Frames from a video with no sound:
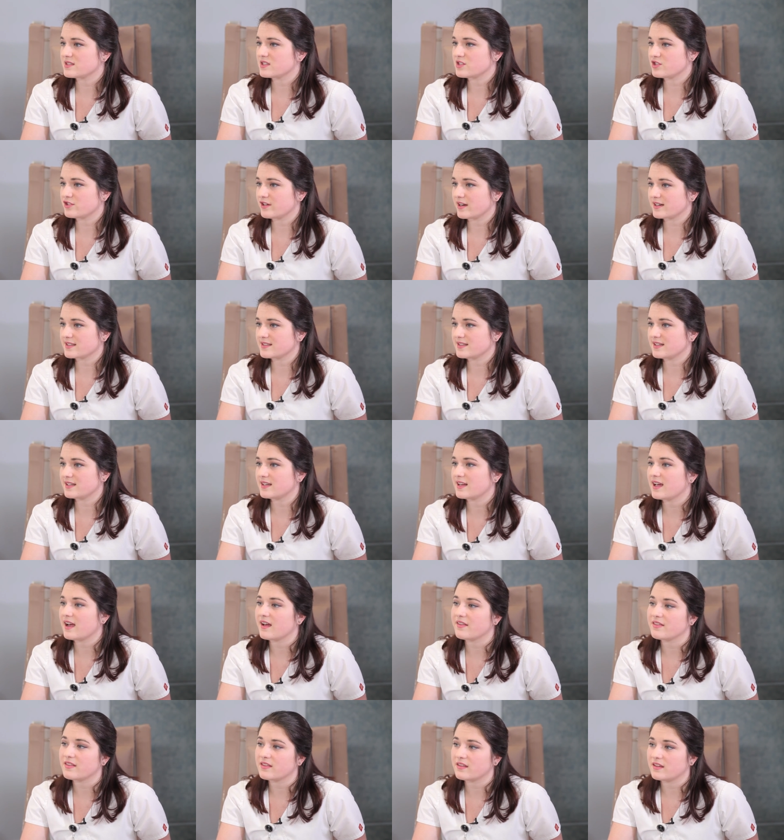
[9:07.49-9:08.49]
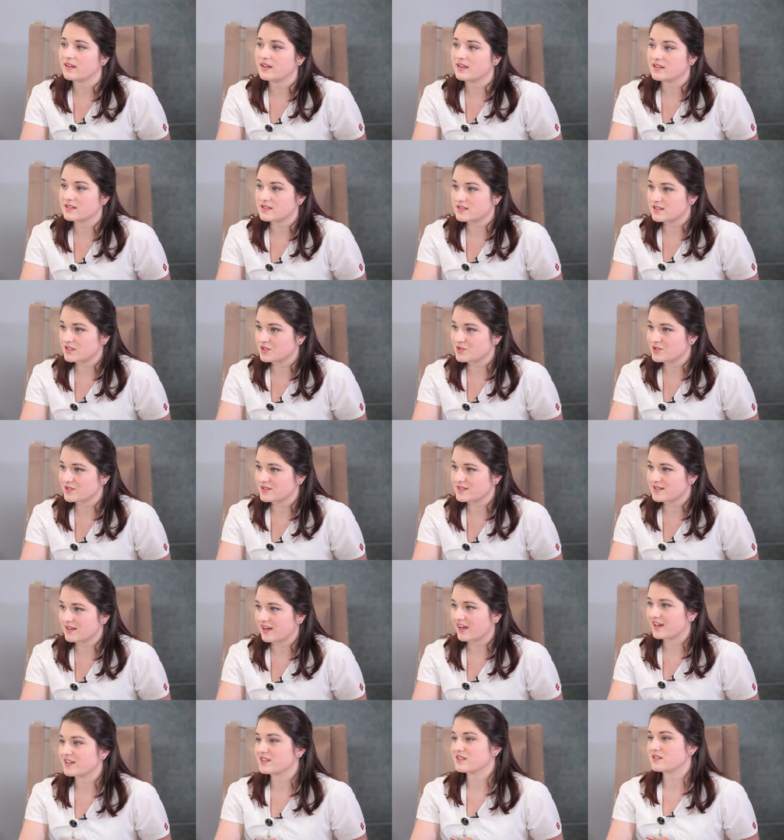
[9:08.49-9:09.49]
injected at the incision
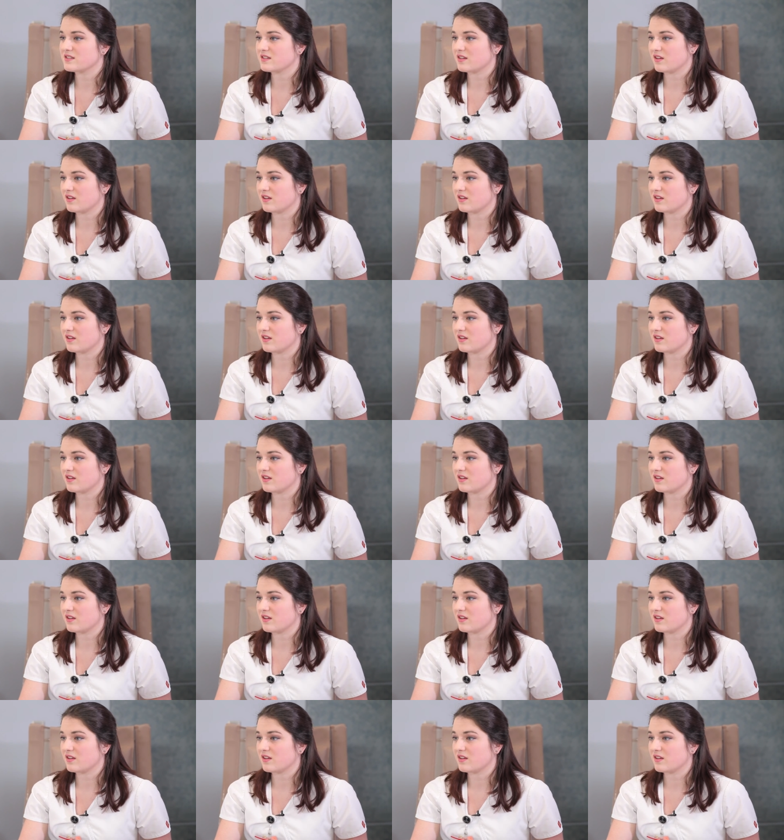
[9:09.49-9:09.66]
site